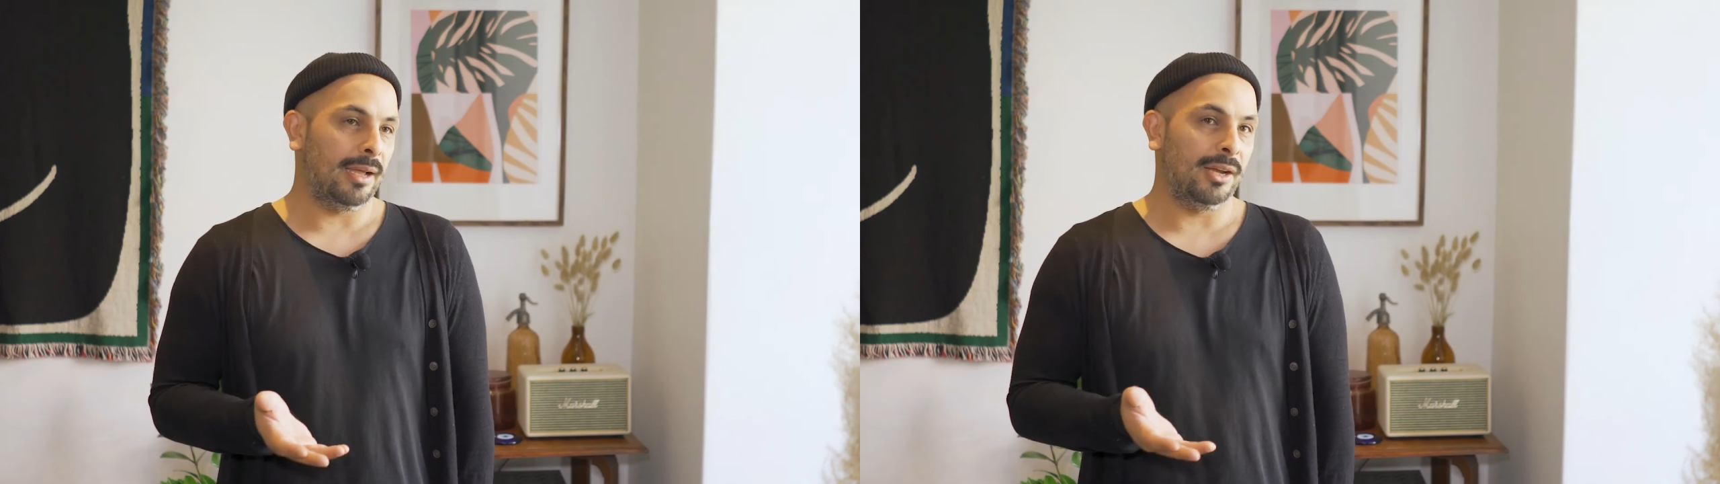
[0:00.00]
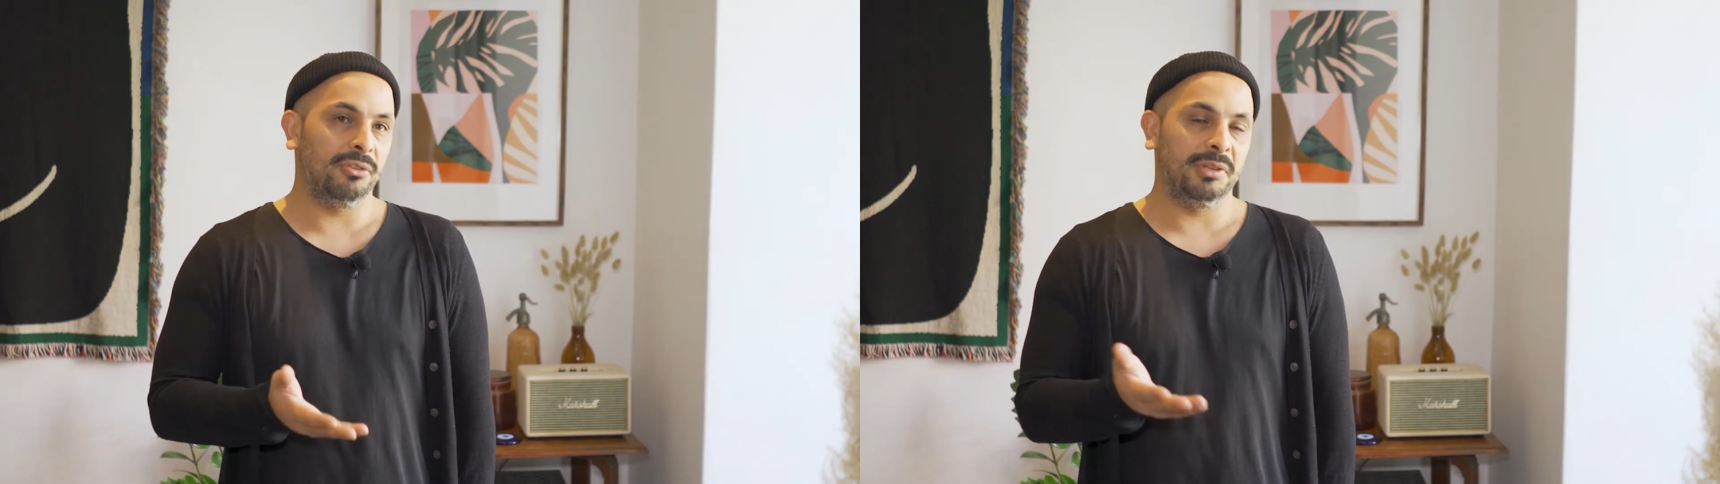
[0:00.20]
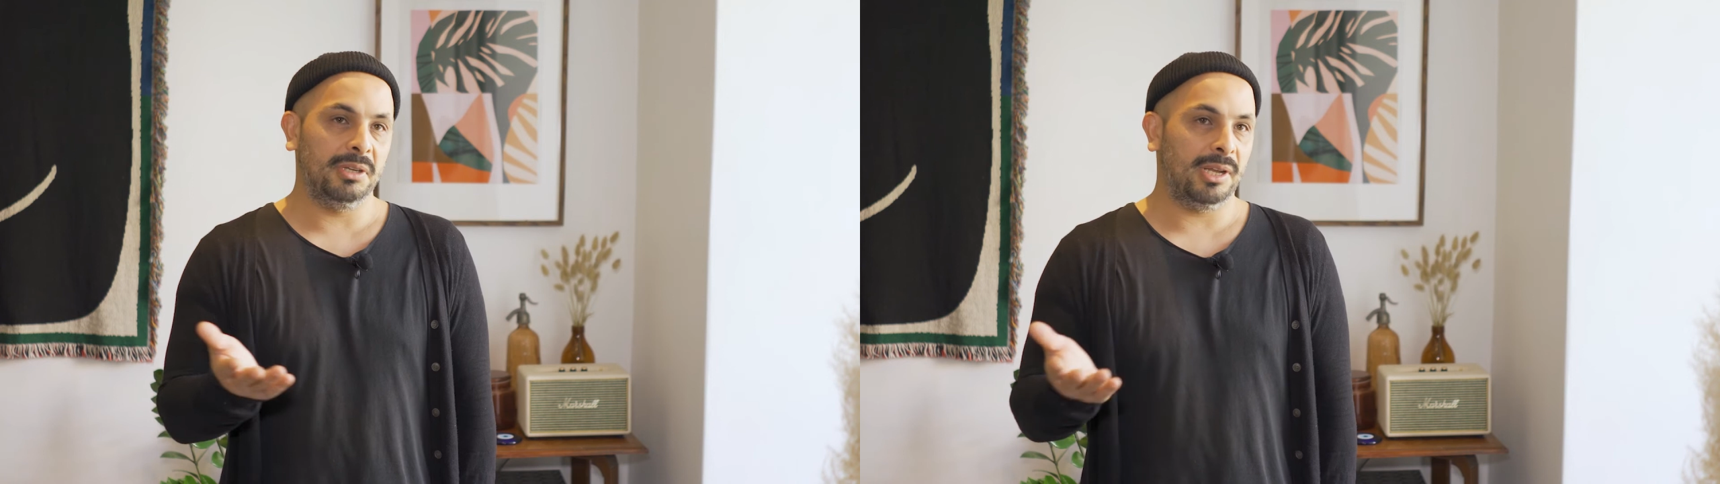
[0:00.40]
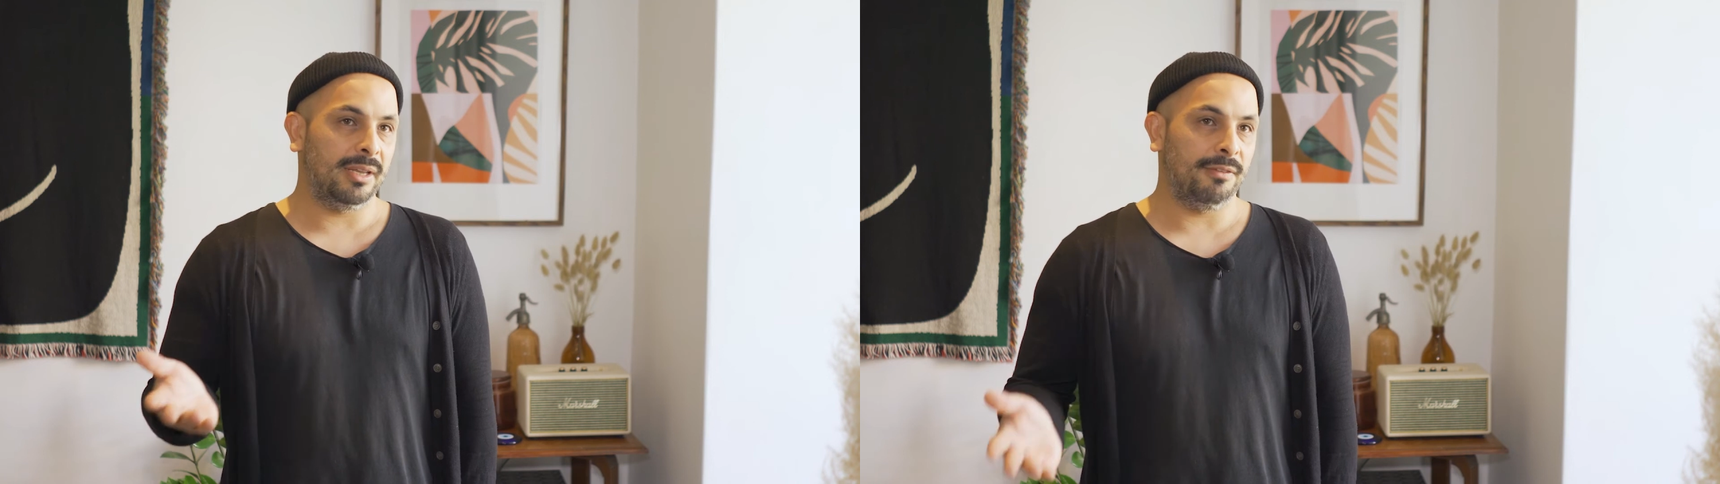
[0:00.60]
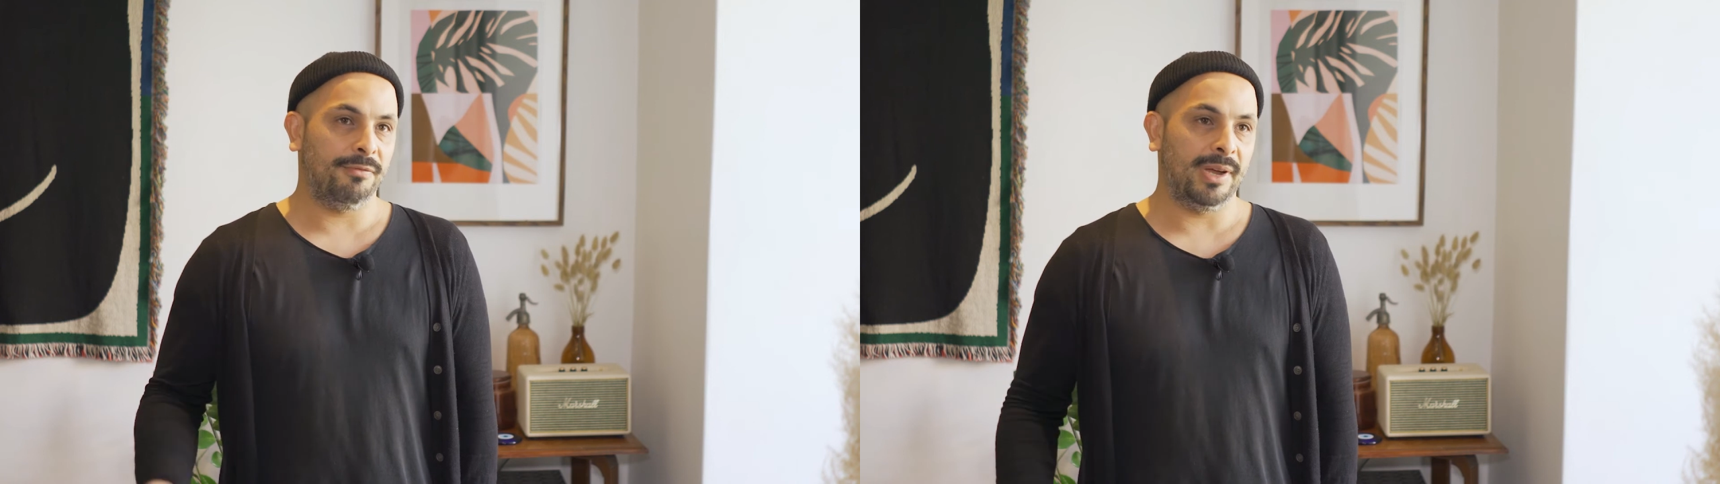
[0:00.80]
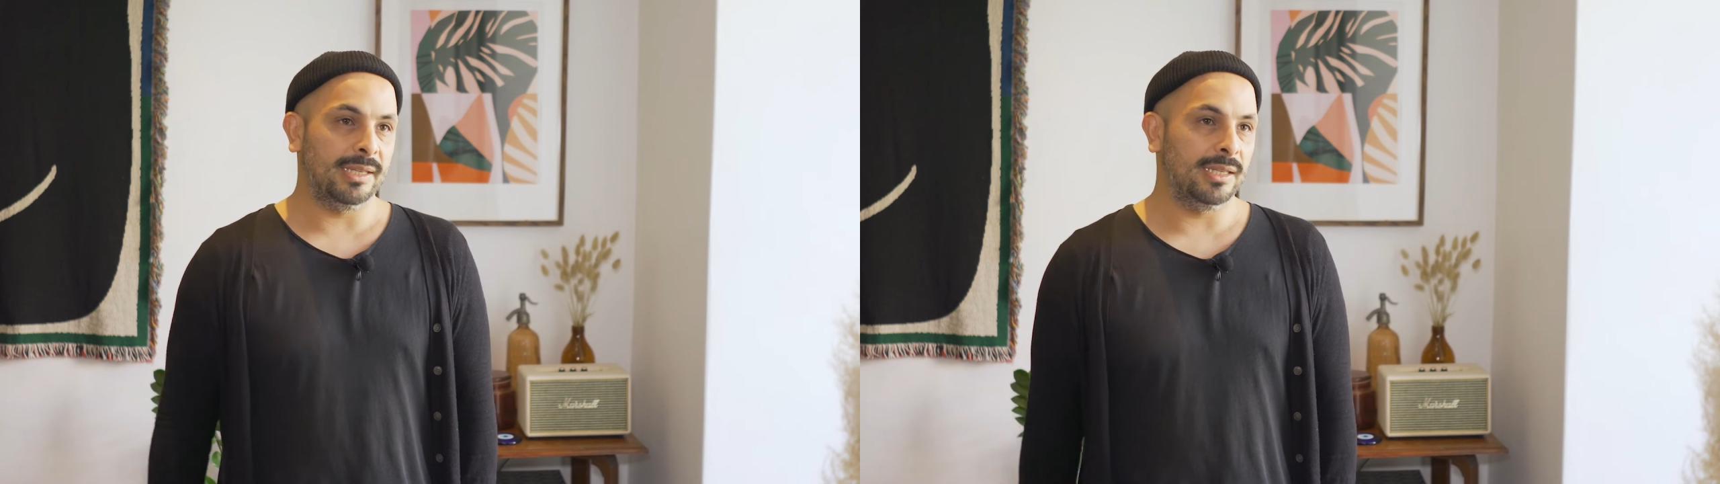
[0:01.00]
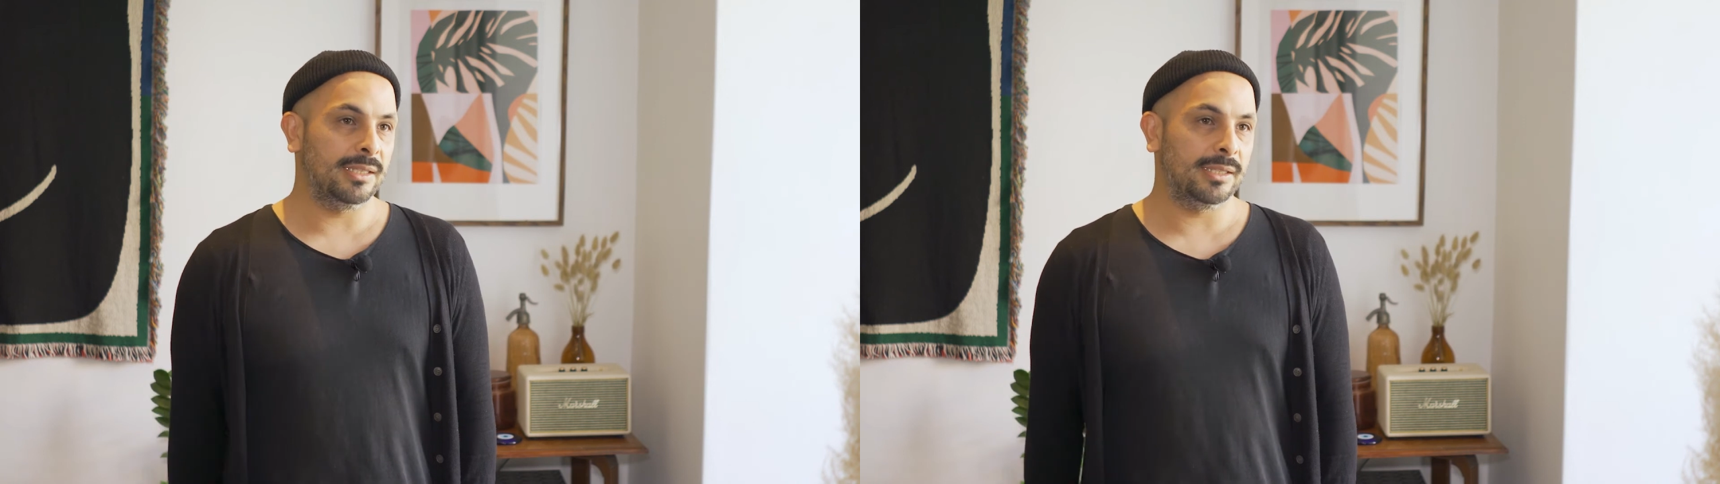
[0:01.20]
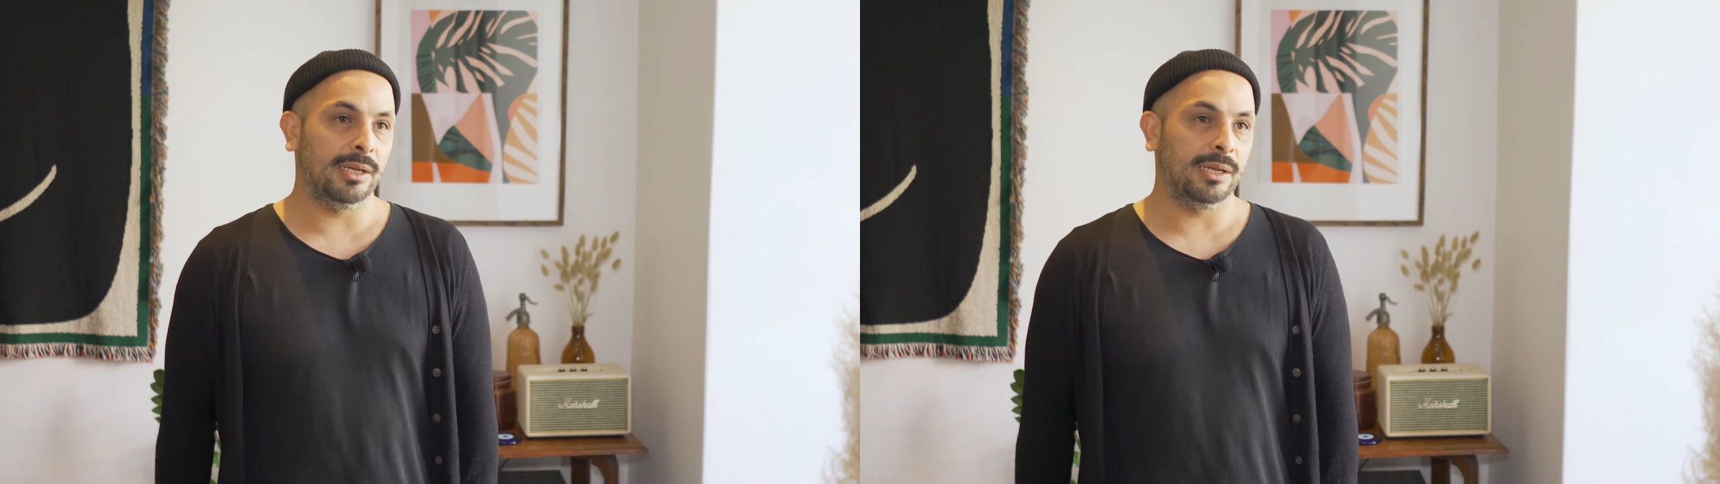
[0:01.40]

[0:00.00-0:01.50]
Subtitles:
I don't think I can find this